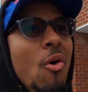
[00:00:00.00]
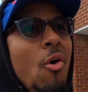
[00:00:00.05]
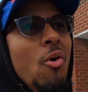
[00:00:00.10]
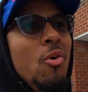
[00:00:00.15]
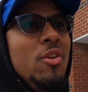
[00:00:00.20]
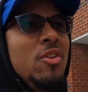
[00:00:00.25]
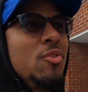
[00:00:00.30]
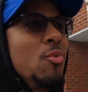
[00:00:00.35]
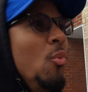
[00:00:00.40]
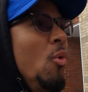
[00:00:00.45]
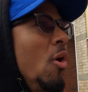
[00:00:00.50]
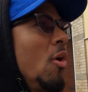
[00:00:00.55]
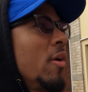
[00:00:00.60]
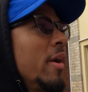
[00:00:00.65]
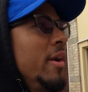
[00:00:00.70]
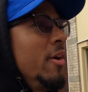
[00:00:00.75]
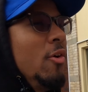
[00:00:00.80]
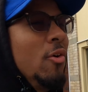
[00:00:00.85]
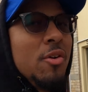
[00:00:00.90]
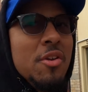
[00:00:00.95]
all this
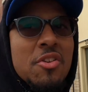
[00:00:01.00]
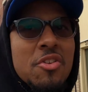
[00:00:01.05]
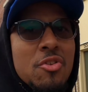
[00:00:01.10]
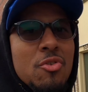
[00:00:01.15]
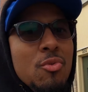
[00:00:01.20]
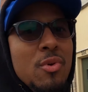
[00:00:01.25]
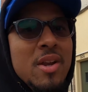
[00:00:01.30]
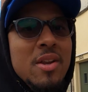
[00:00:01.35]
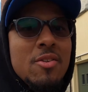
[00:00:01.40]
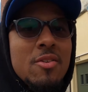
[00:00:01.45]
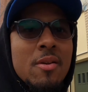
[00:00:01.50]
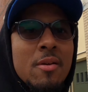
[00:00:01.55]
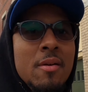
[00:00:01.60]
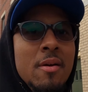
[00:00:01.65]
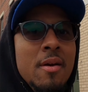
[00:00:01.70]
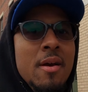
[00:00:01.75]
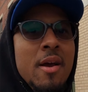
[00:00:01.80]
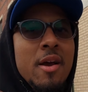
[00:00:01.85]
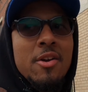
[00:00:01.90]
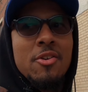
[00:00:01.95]
walking, all the streets,
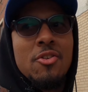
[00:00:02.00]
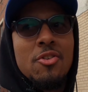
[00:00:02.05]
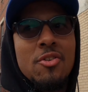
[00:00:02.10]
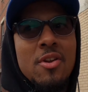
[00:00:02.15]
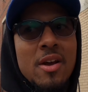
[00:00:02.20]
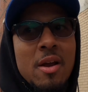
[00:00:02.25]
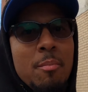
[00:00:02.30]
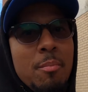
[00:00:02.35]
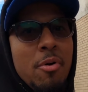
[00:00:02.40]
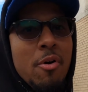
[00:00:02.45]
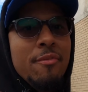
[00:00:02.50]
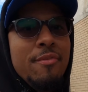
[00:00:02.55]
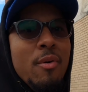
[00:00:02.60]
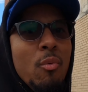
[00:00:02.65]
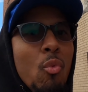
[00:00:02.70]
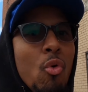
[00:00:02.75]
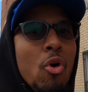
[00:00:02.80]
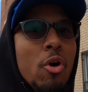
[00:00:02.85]
it's just like a perfect